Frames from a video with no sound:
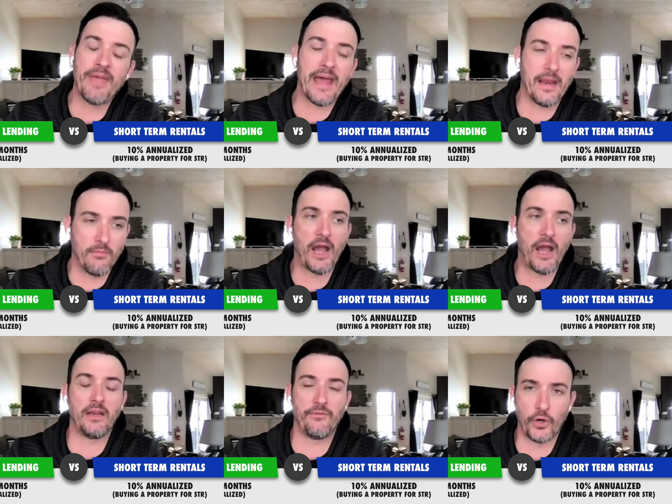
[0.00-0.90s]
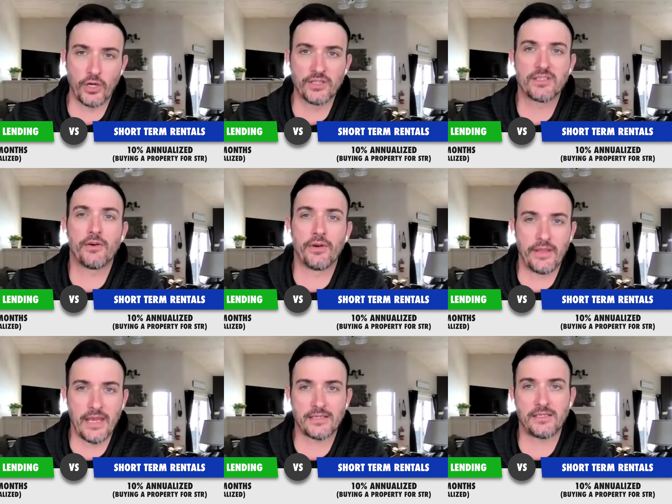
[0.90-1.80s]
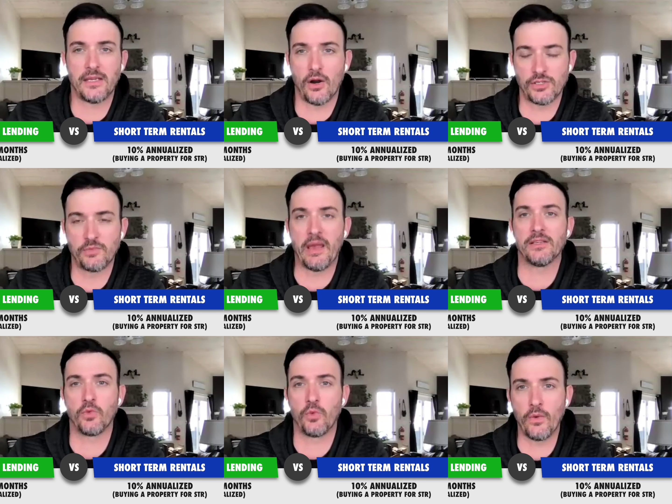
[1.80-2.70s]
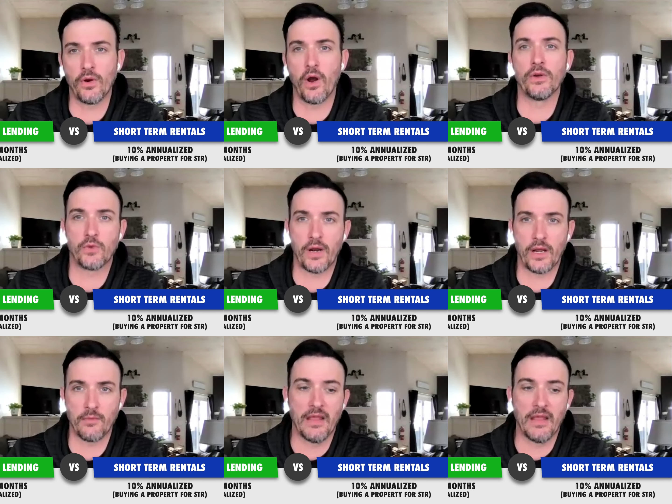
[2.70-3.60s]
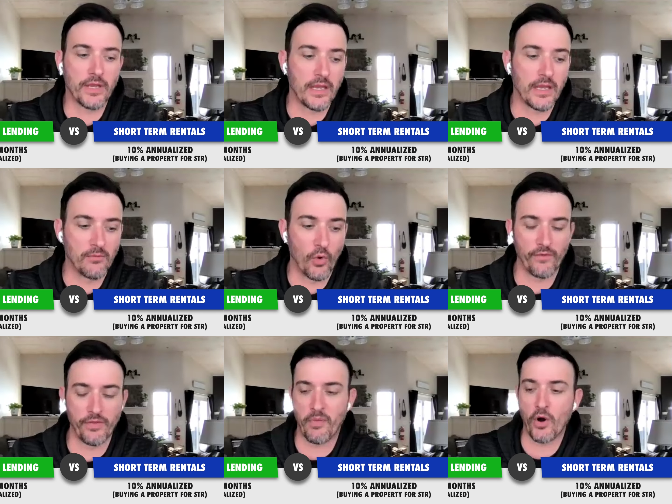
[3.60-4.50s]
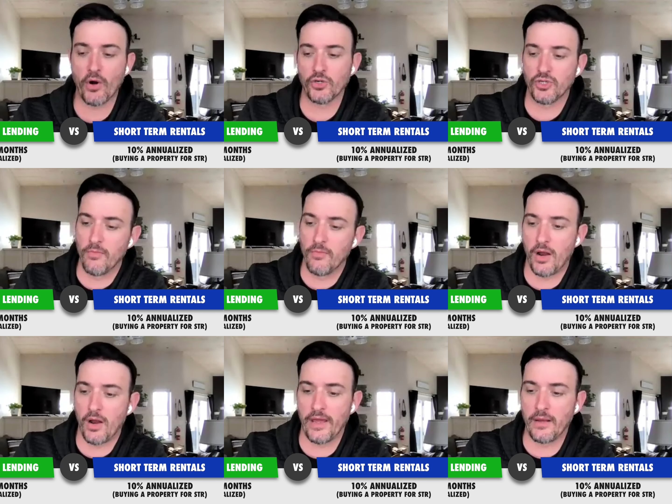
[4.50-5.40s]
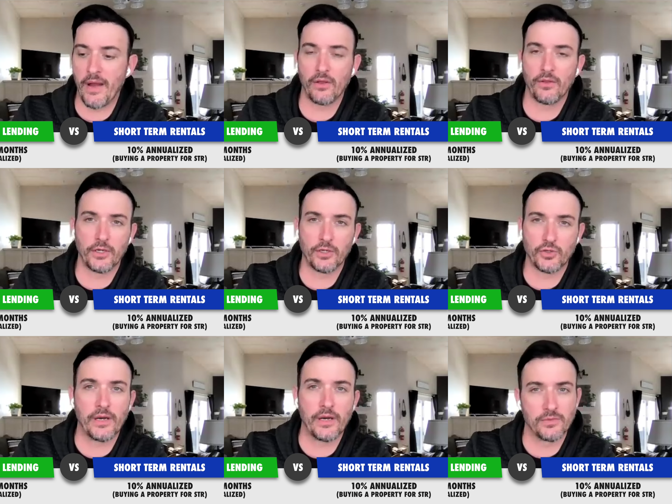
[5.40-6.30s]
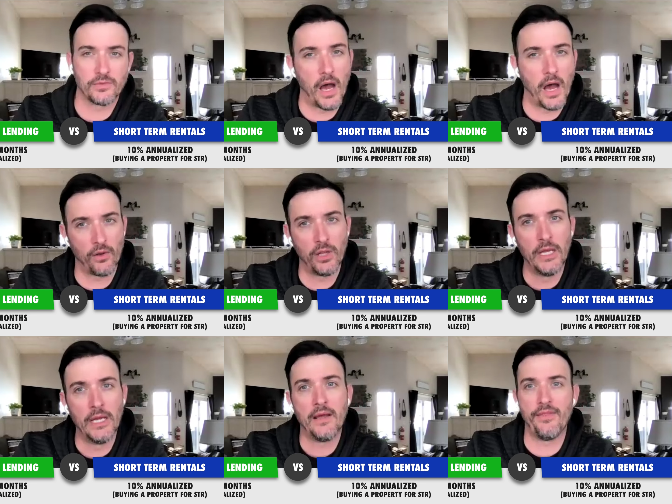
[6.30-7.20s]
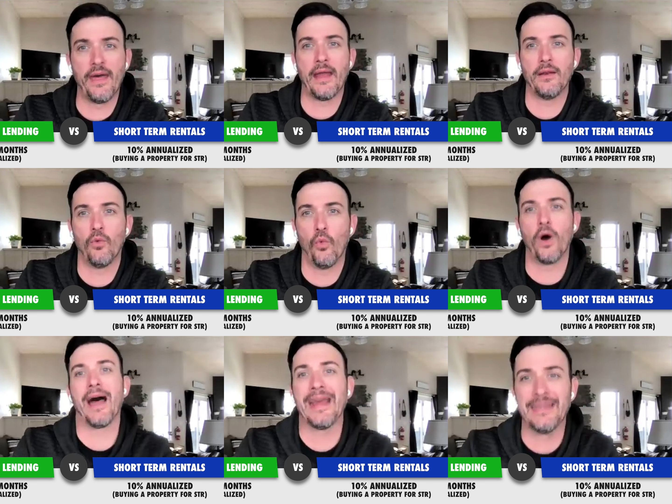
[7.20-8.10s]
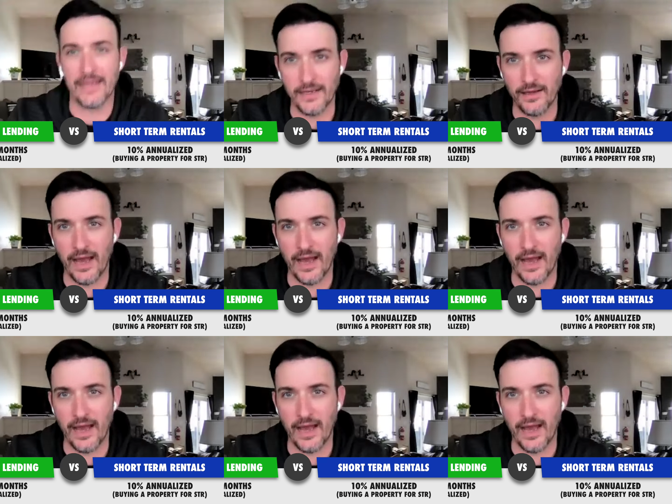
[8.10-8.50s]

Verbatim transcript: keep that in mind if you're considering the STR space. We would always recommend looking into more of the partnership model like Michael and Katrina's model than what I